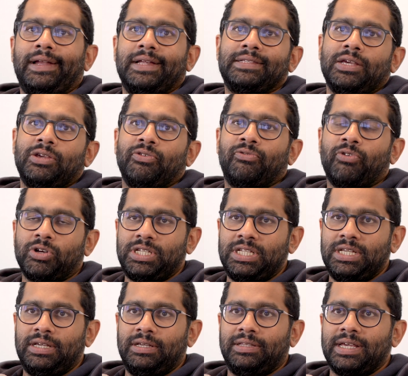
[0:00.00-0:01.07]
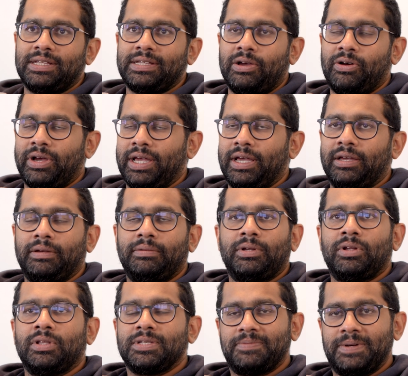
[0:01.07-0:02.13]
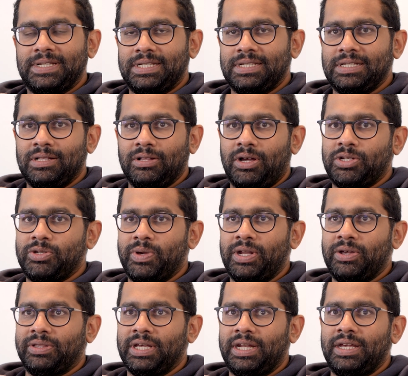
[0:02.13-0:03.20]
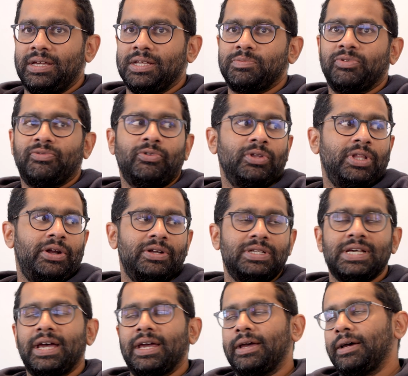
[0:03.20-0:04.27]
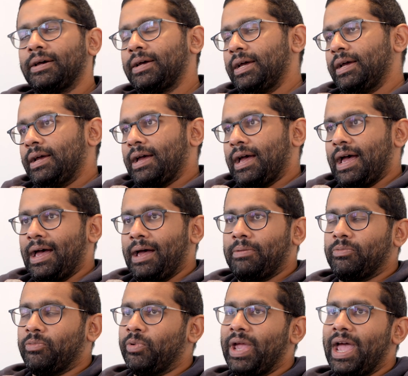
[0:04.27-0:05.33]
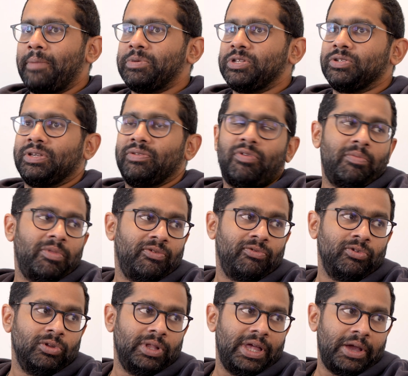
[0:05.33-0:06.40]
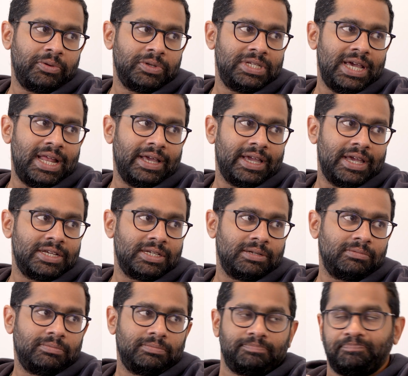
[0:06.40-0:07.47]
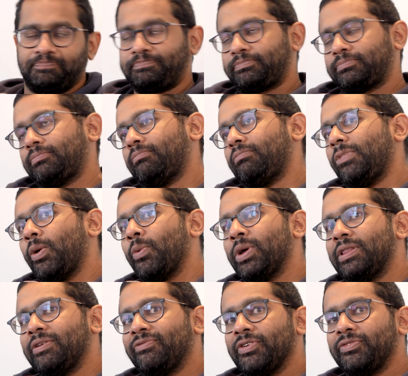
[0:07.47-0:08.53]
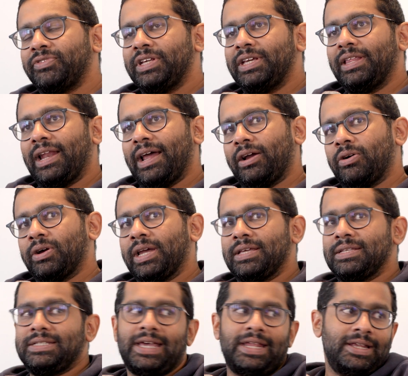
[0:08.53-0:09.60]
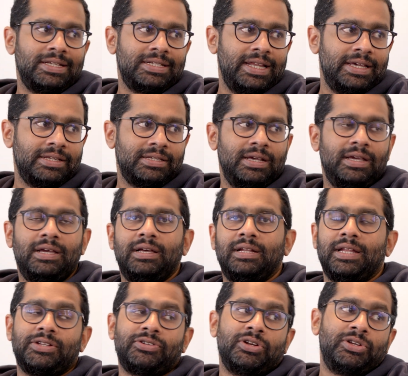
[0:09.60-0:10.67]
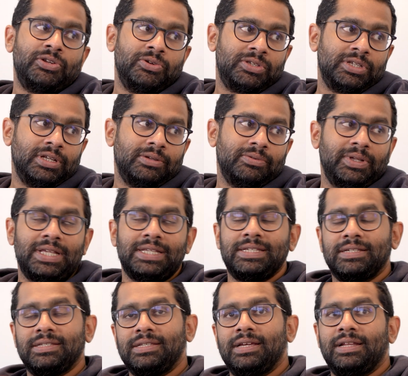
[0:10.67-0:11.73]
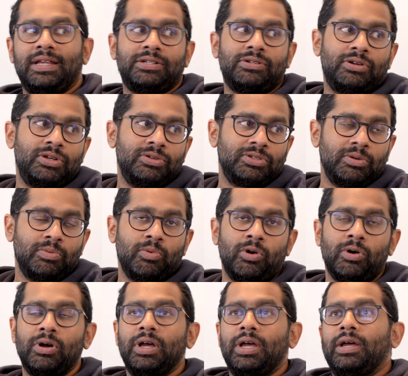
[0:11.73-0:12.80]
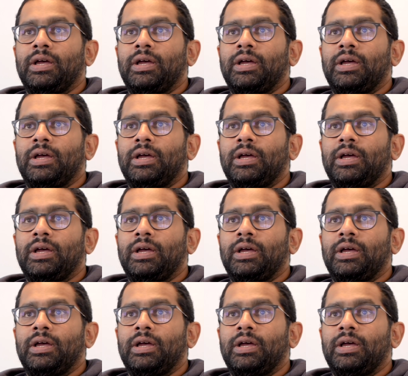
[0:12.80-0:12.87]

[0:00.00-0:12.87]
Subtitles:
you're 40, they say, okay, this person's still got 20 or 30 years before they retire. We're happy to give them the full equity allocation. When they're 50, they're like, okay, it's 10 years less, let's reduce it. When they're 60, let's reduce it more.